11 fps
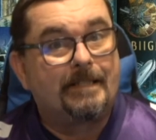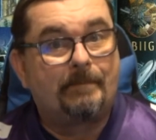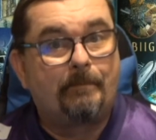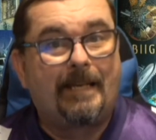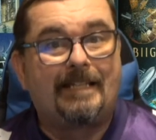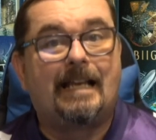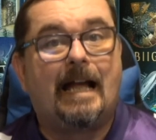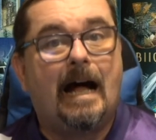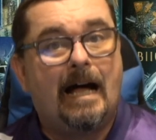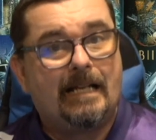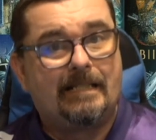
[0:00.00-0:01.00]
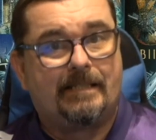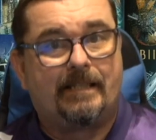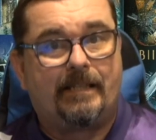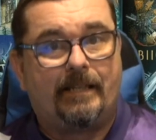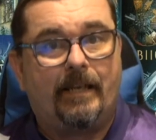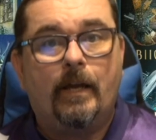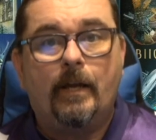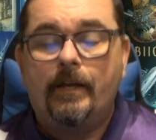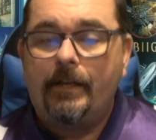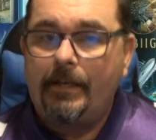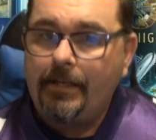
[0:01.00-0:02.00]
A Space Odyssey
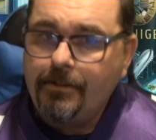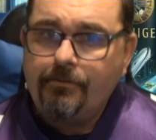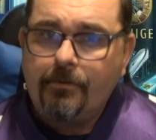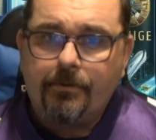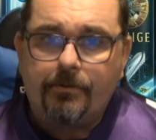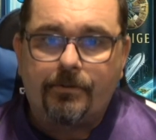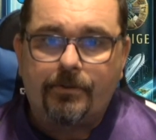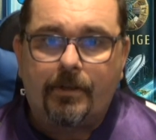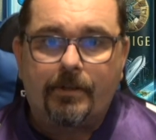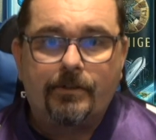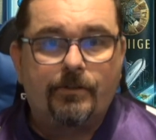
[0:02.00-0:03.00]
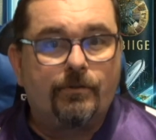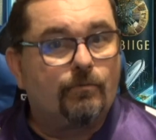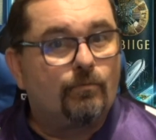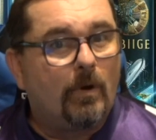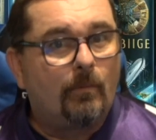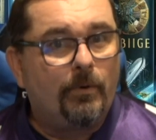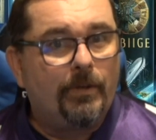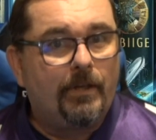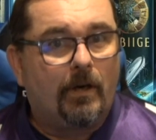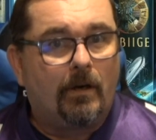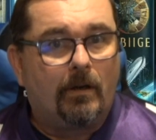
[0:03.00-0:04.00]
introduced us to what
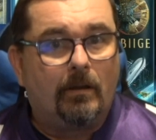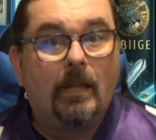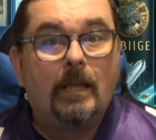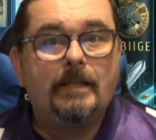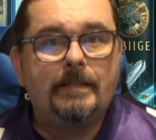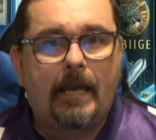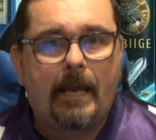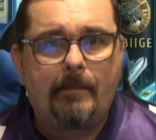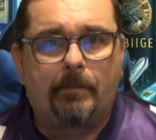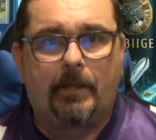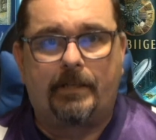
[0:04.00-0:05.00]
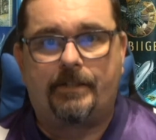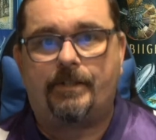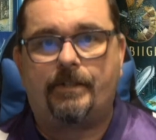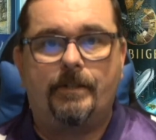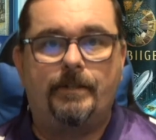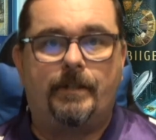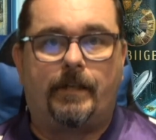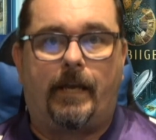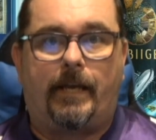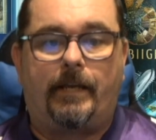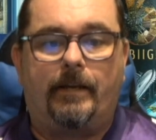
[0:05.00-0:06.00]
we call tablets
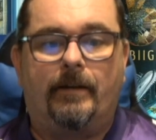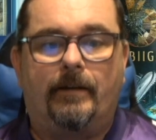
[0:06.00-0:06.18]
today.